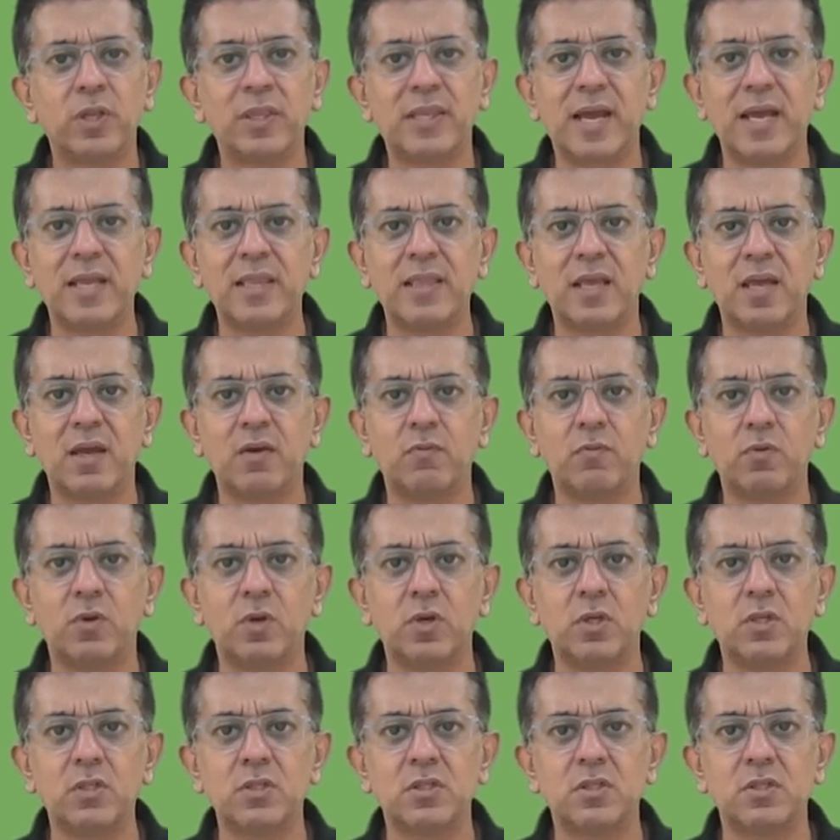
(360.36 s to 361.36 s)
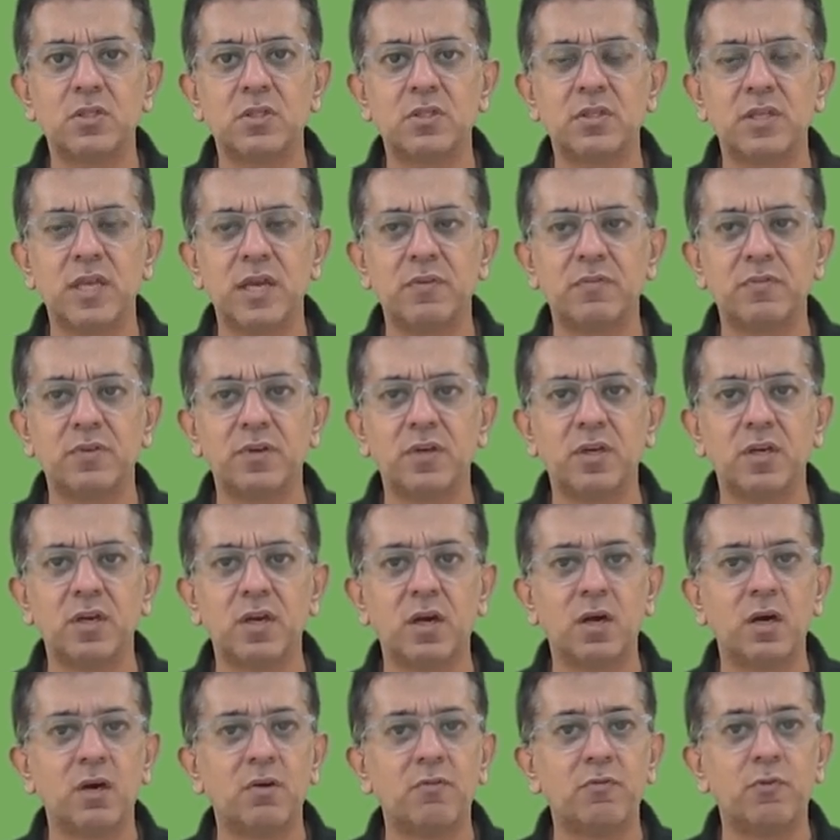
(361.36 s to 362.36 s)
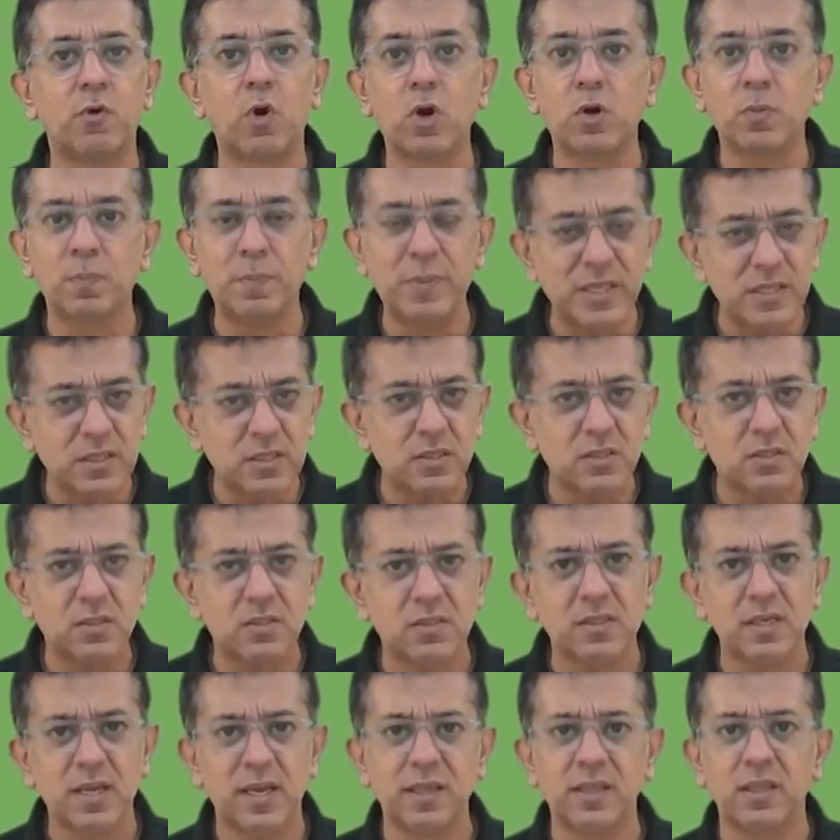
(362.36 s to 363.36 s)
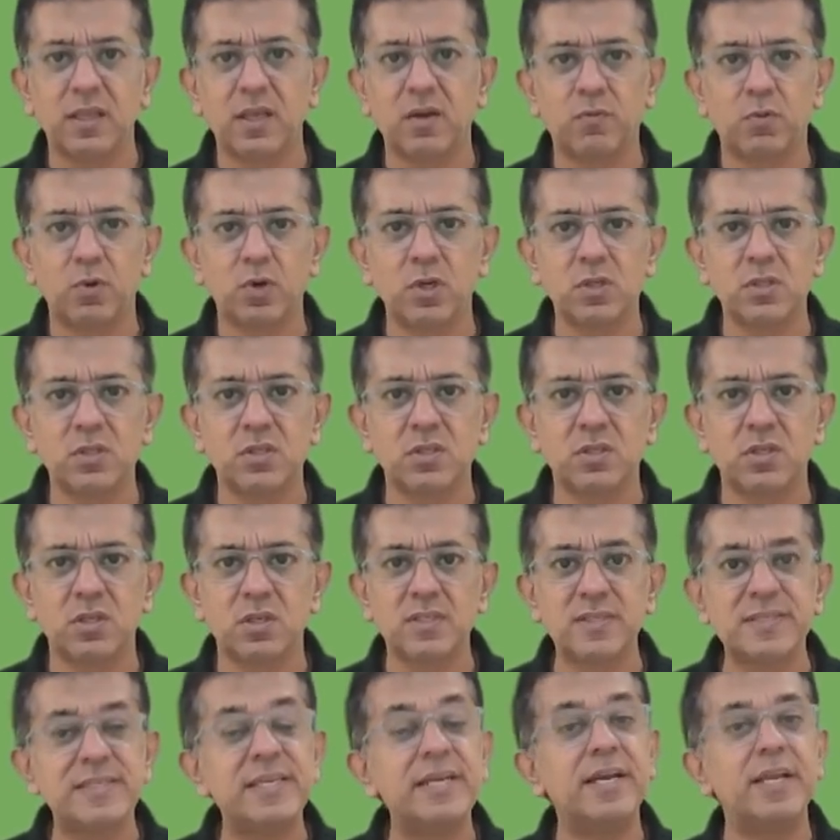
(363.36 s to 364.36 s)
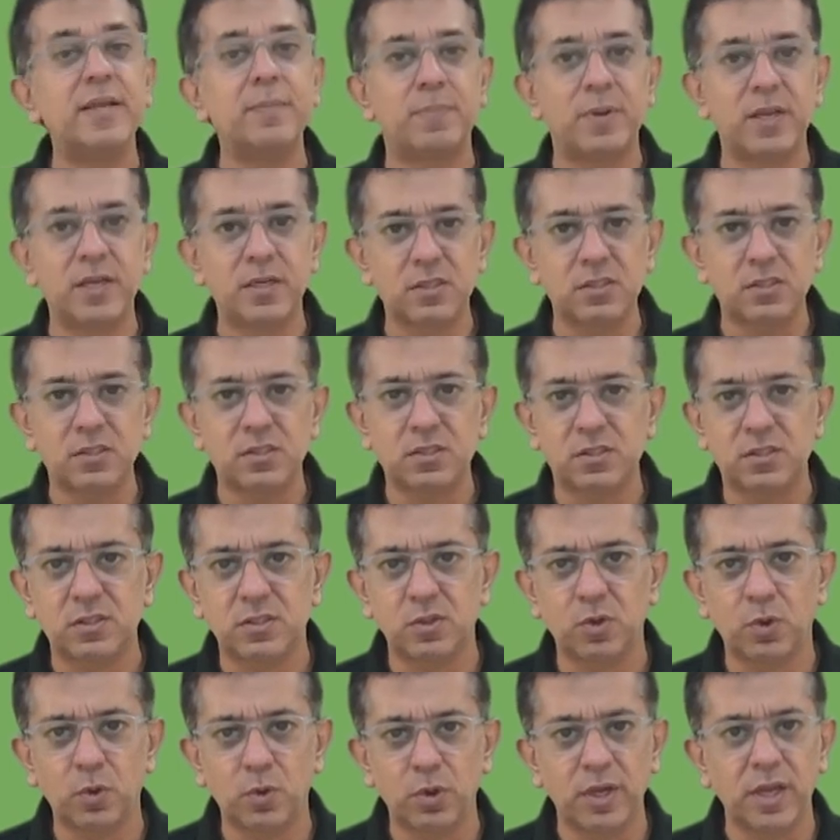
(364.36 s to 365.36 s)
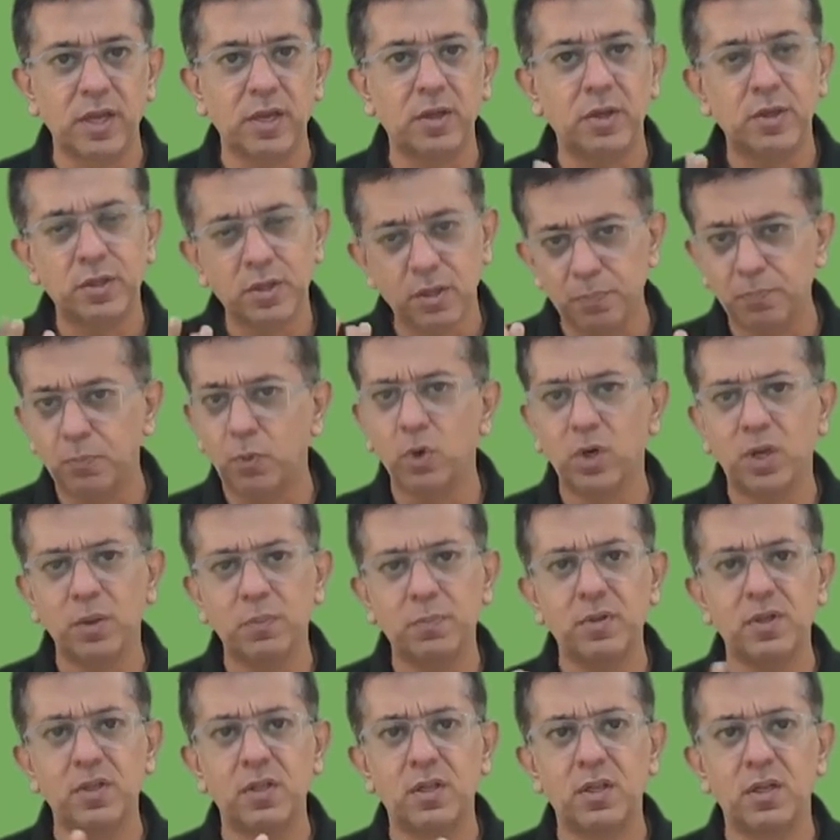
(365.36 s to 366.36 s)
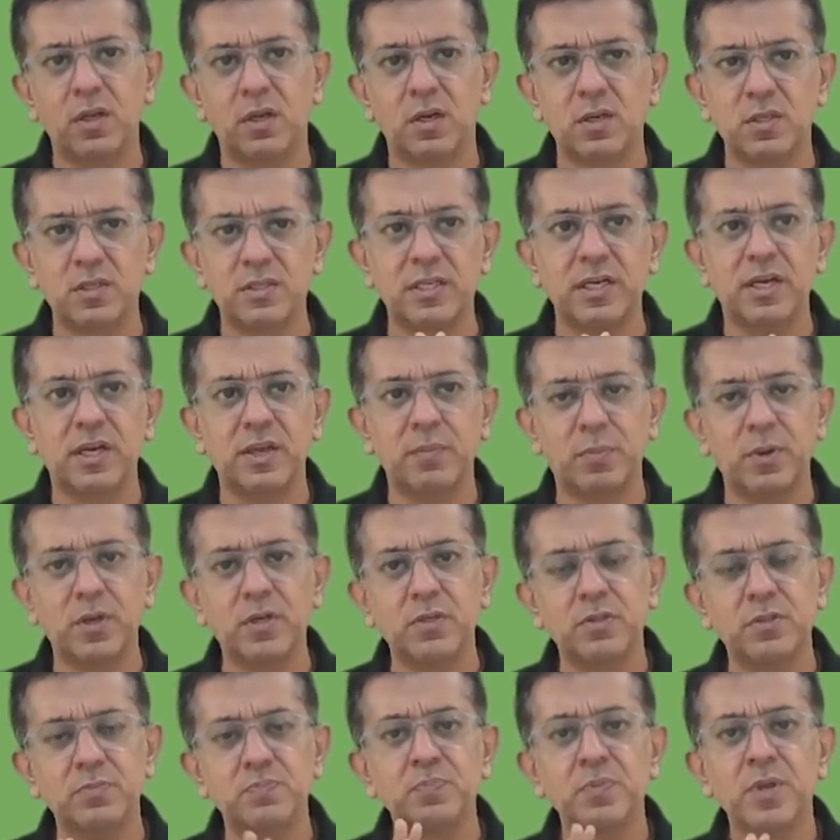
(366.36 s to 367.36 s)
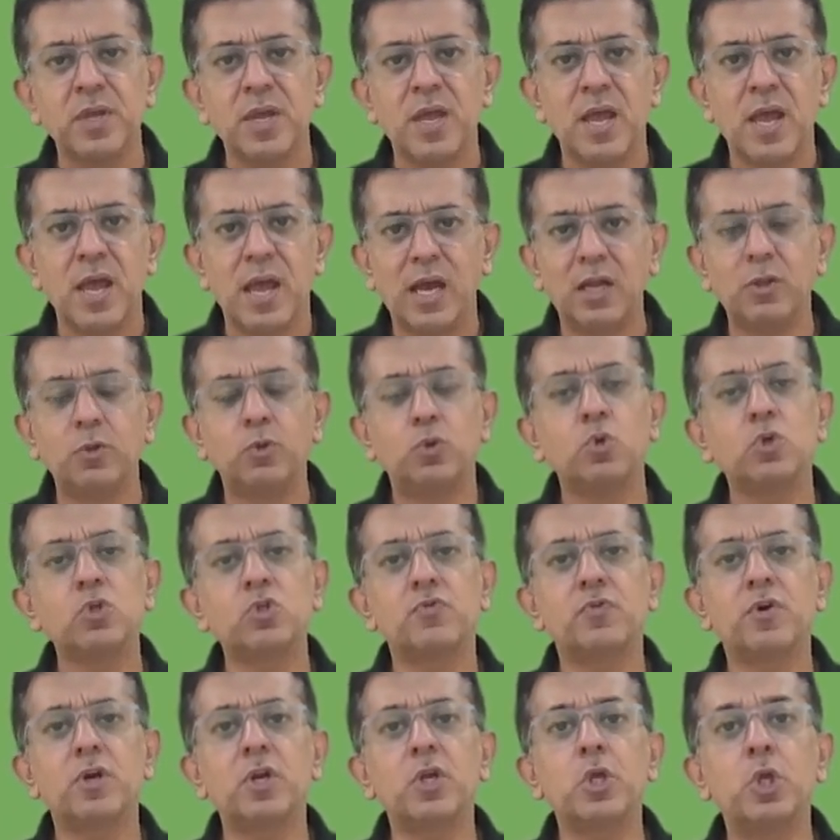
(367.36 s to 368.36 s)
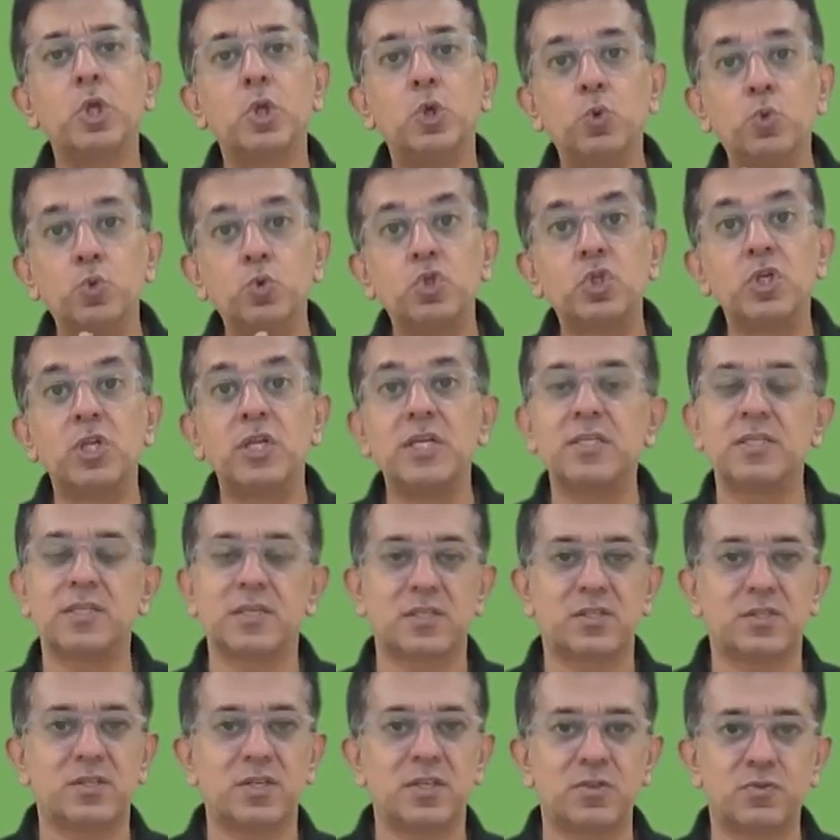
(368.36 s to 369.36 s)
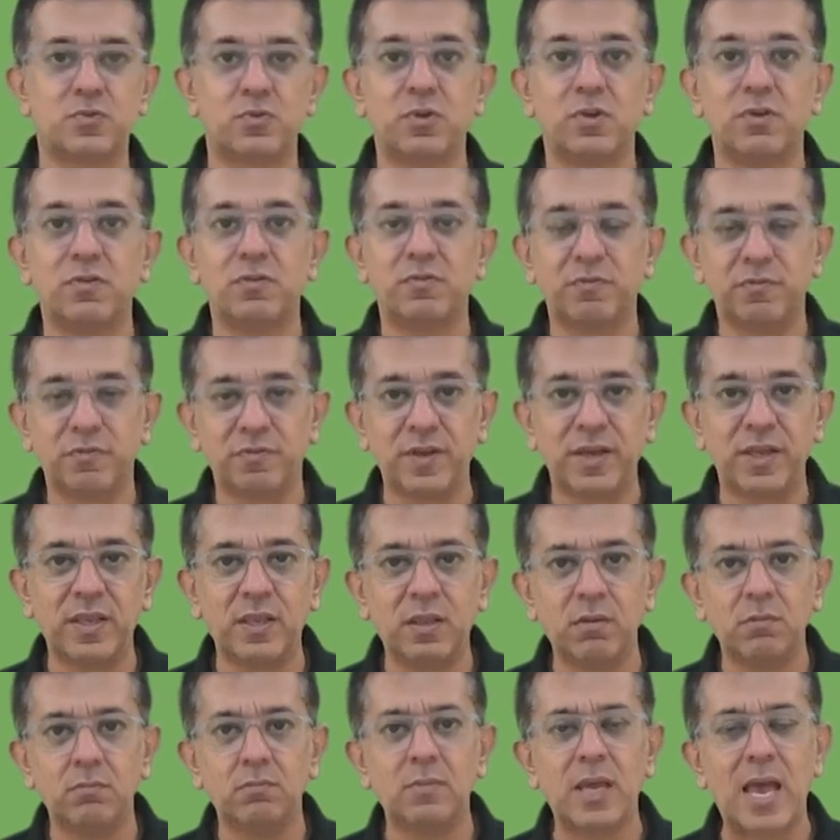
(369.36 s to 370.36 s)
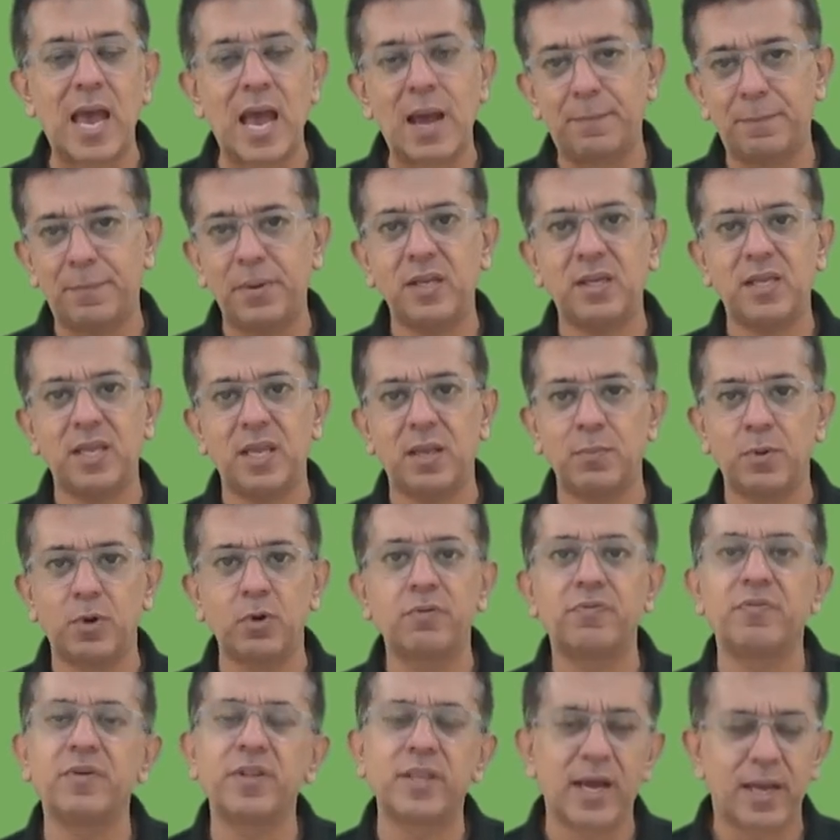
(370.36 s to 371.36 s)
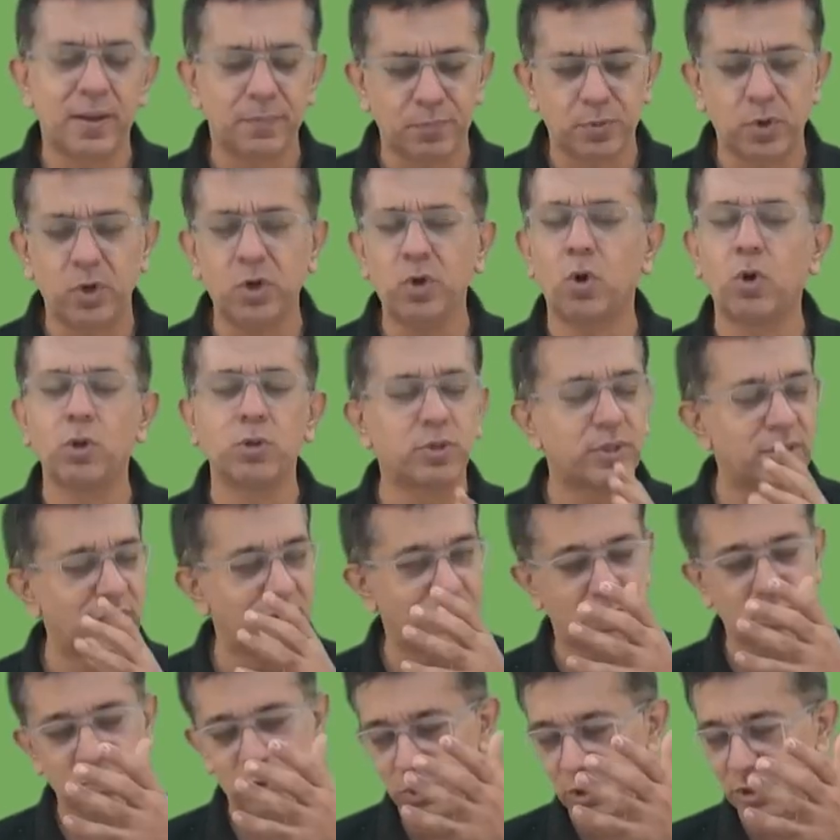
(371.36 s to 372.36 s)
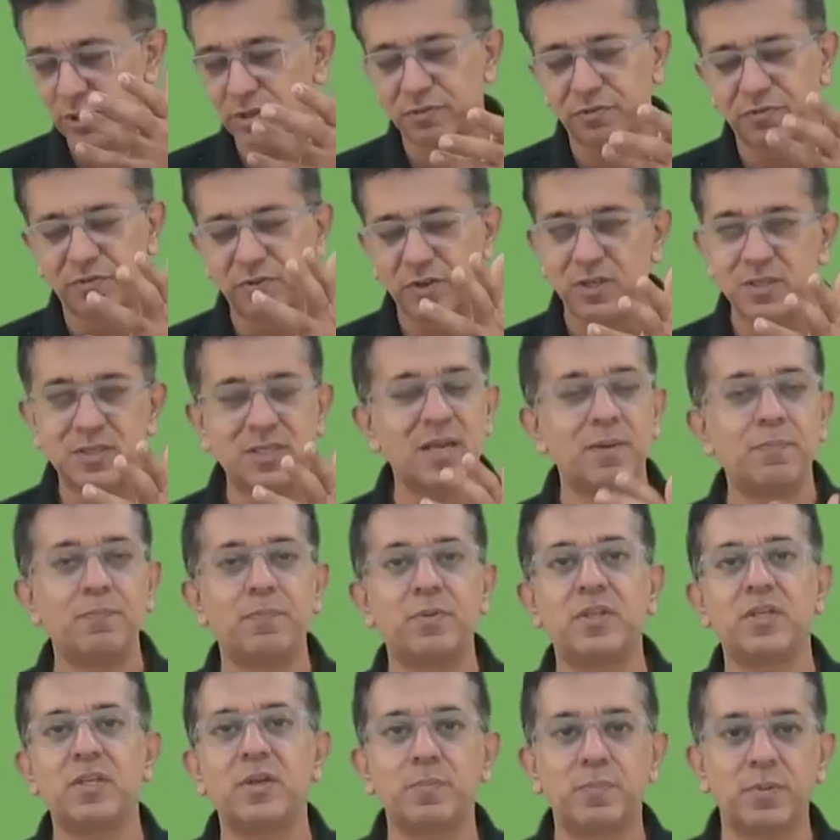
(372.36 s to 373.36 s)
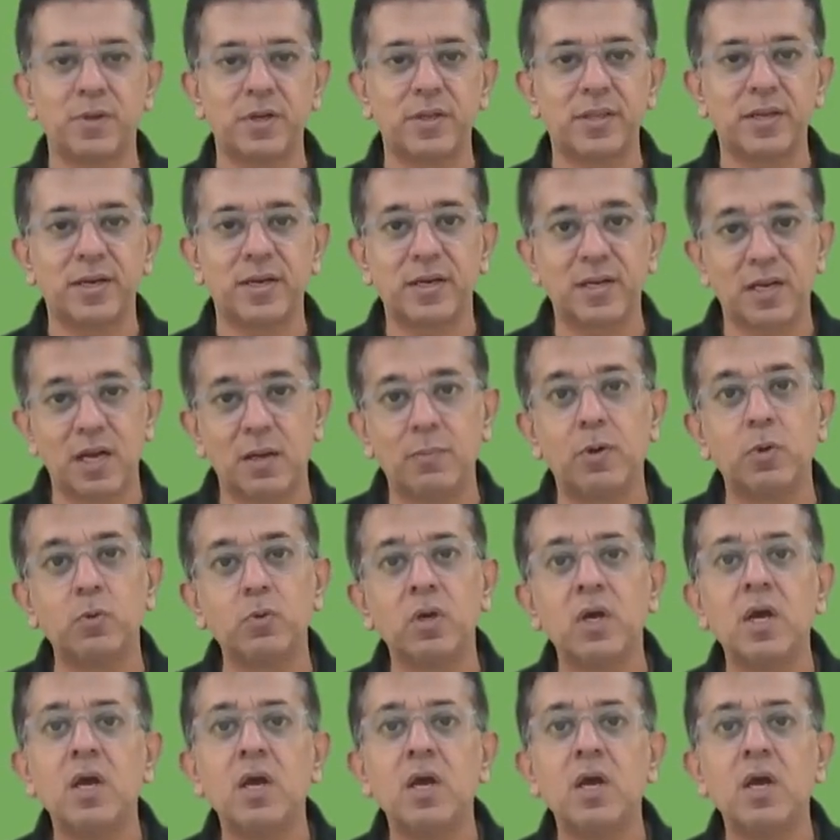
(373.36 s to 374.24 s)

that, there were Walkmans and there was CD players, okay, the portable CD players. And those were hugely successful. When Apple came out with iPod, although that was not the first MP3 player that had come out,